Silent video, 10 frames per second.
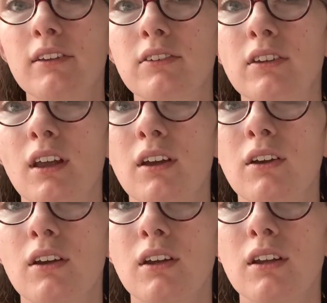So
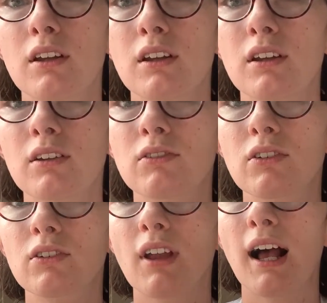you can
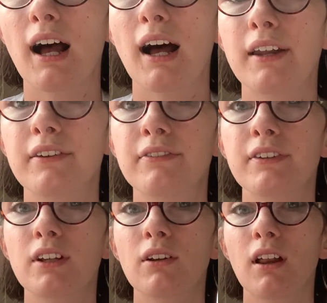just add a
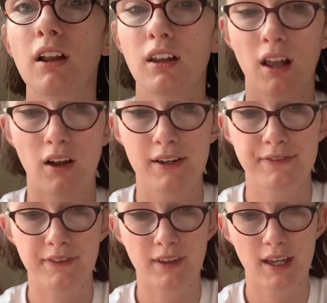few little
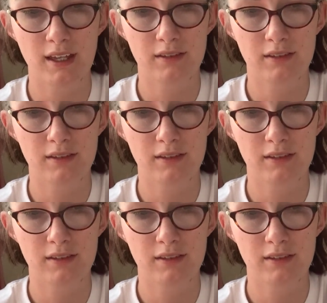lines there.